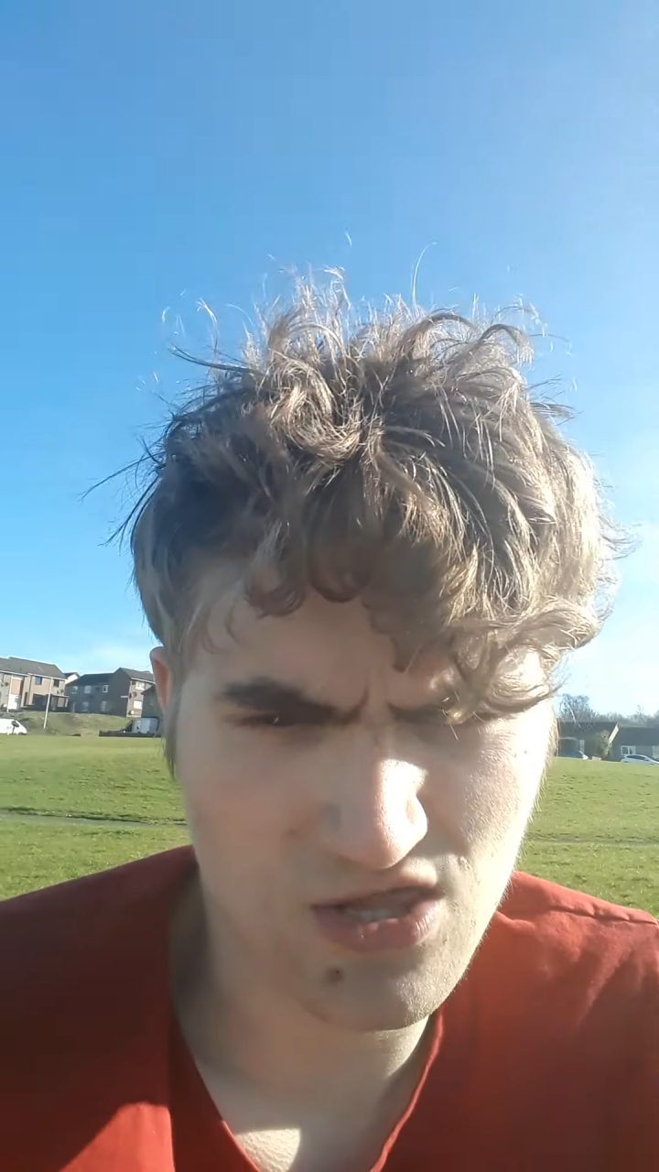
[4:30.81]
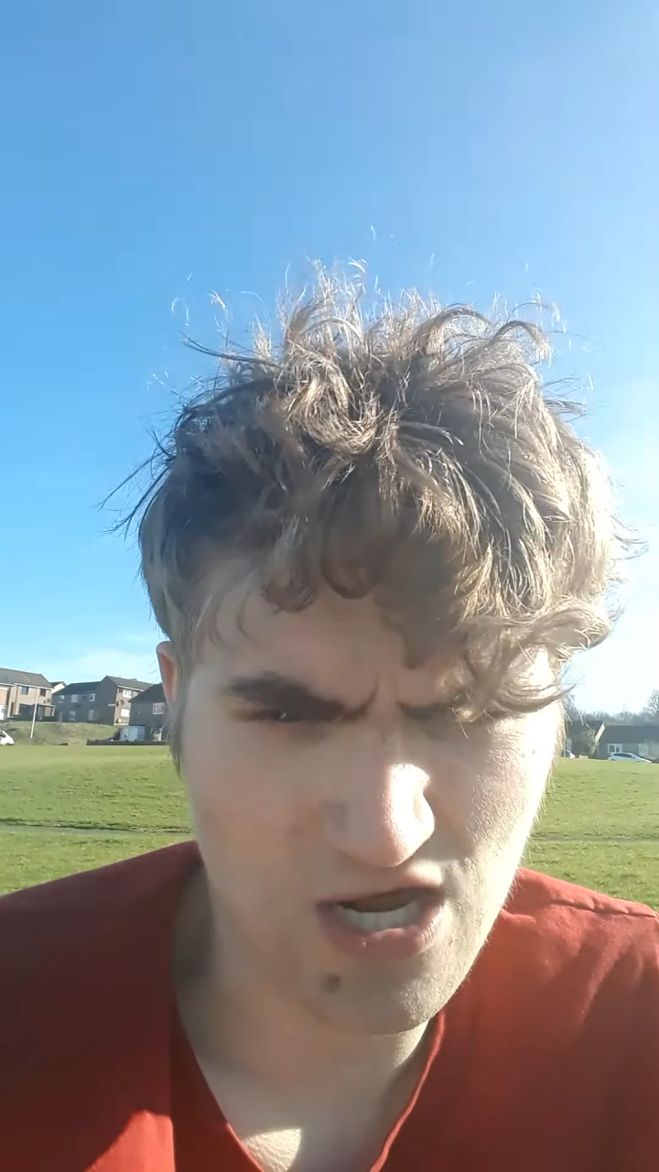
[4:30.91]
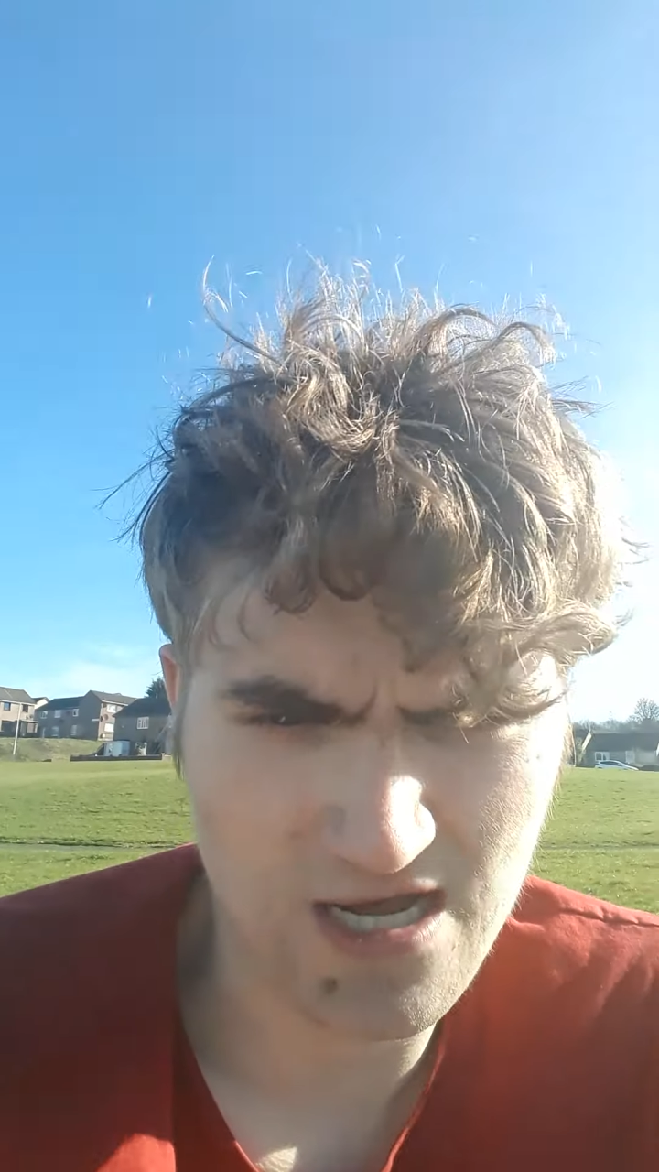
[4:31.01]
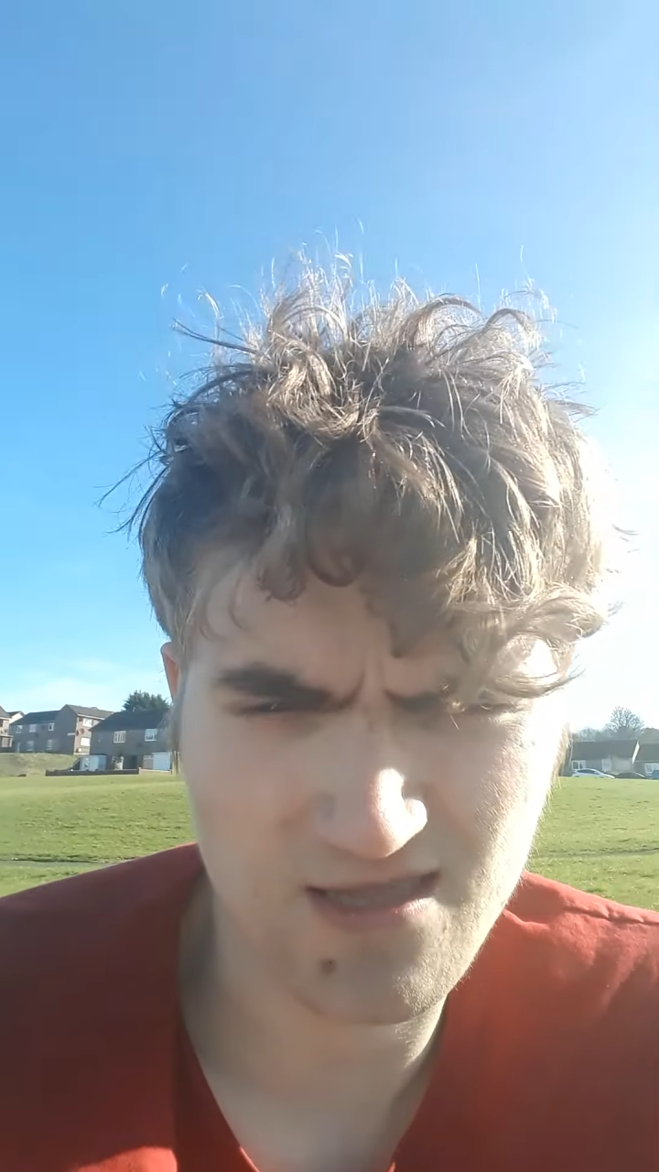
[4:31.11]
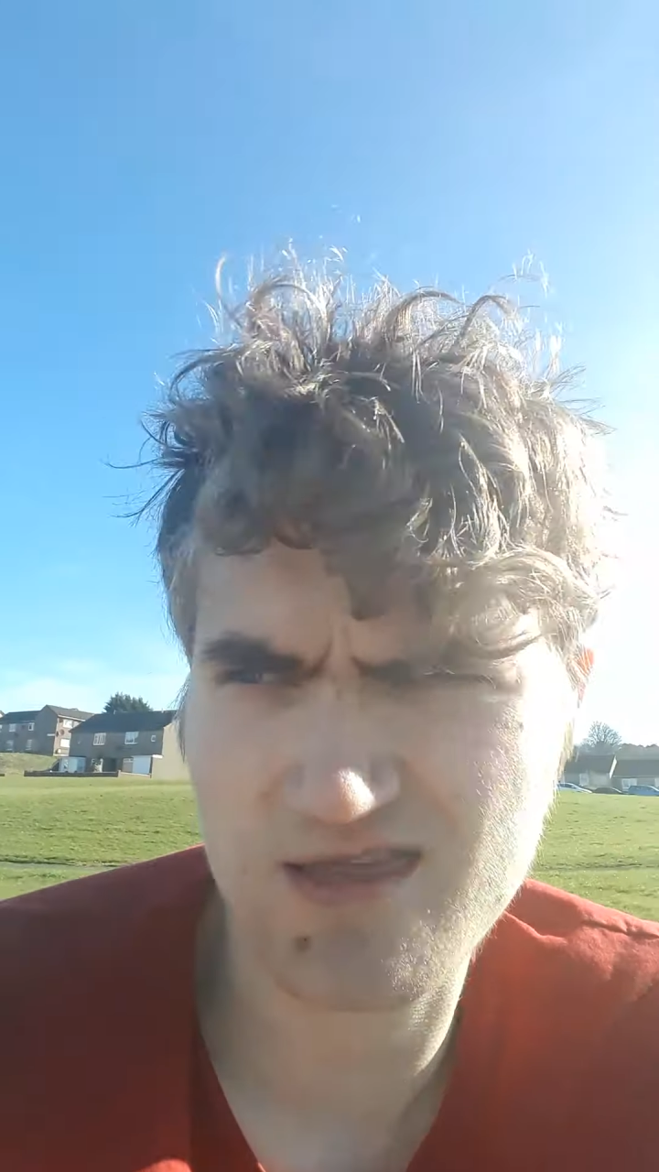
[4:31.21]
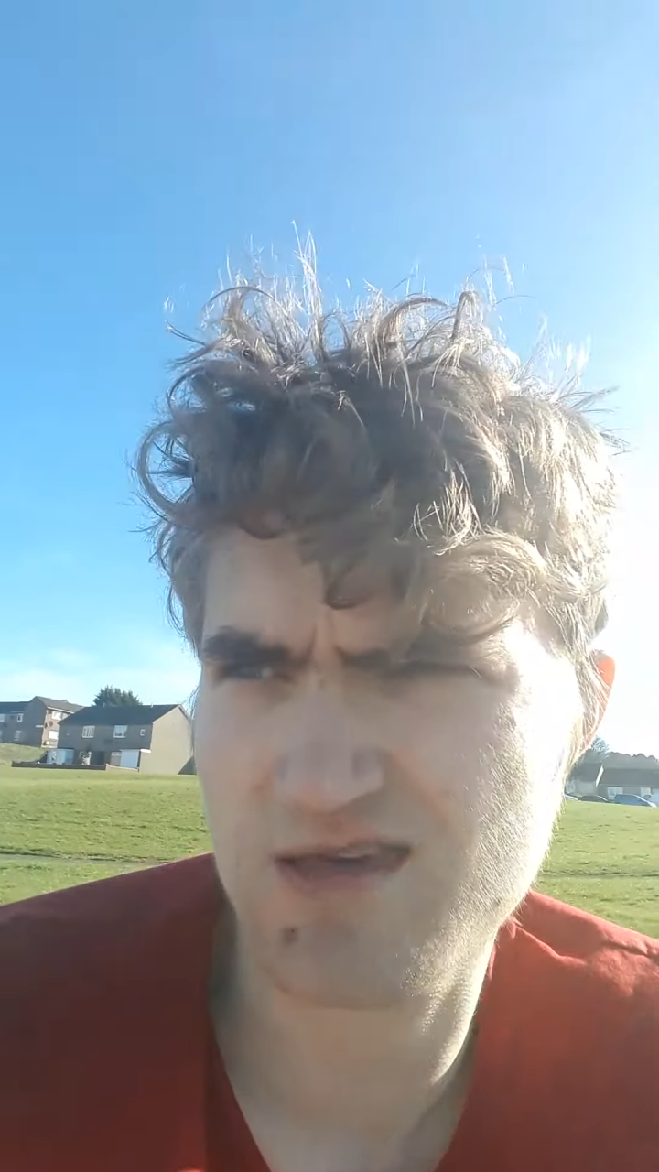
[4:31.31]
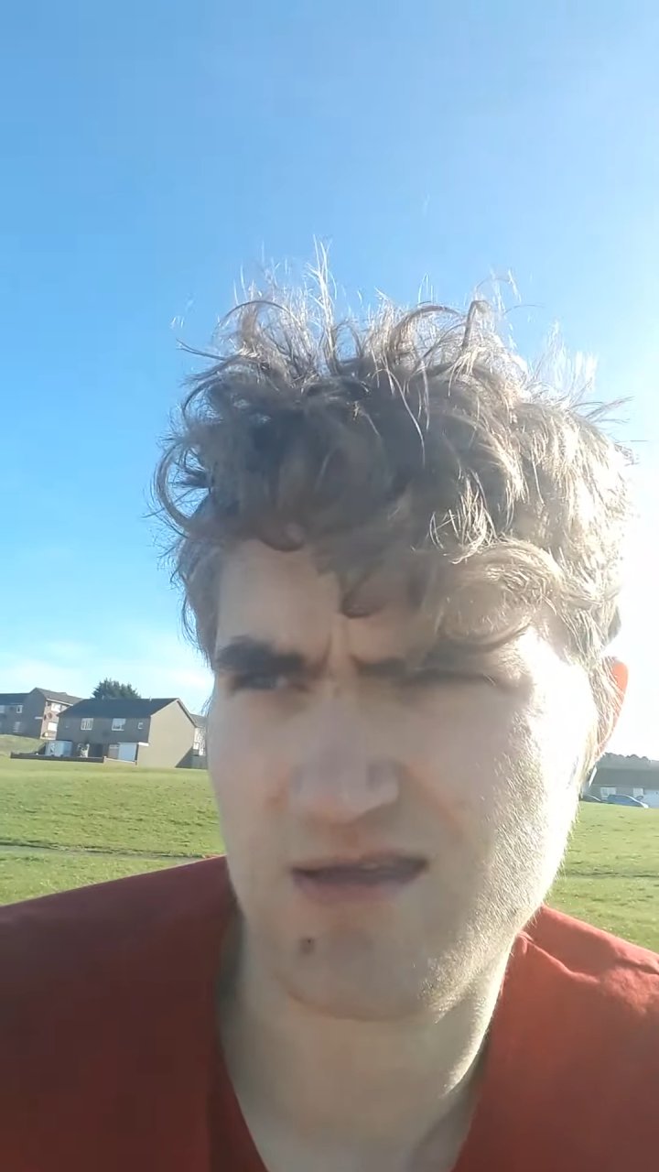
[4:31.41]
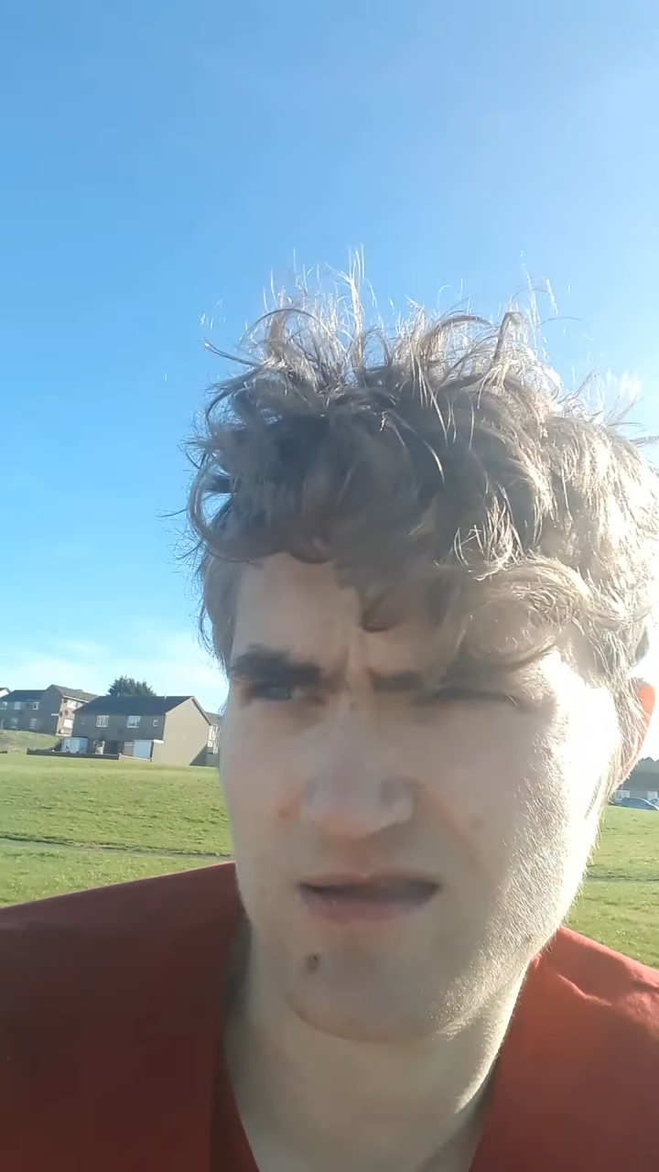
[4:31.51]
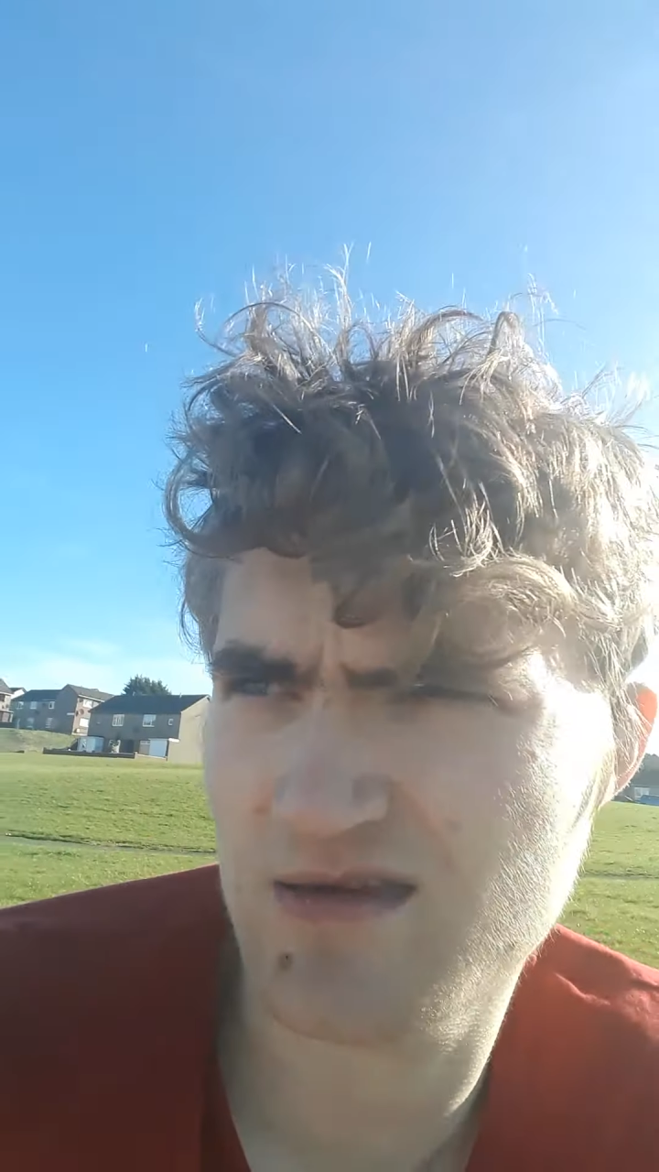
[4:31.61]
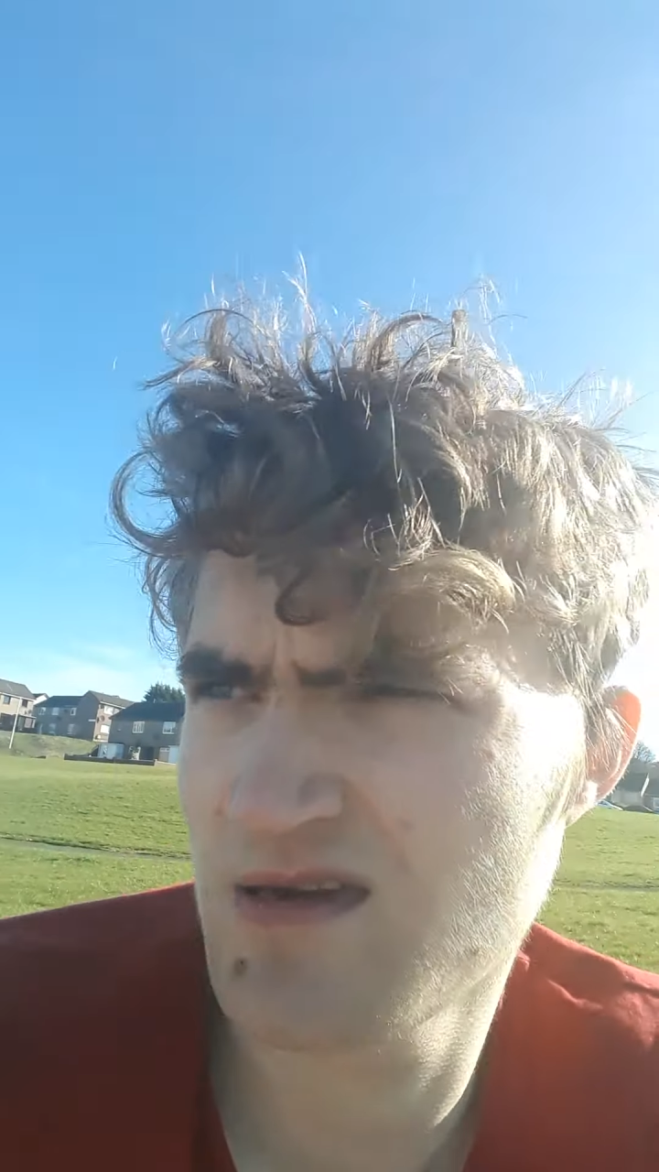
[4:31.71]
chance,
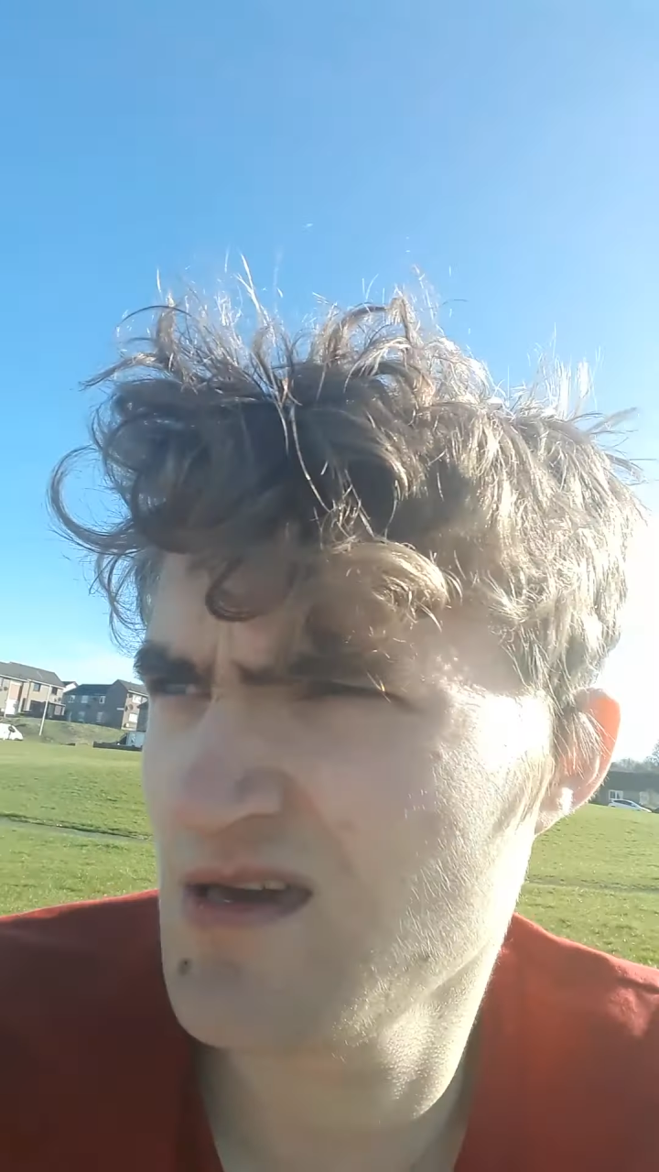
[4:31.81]
and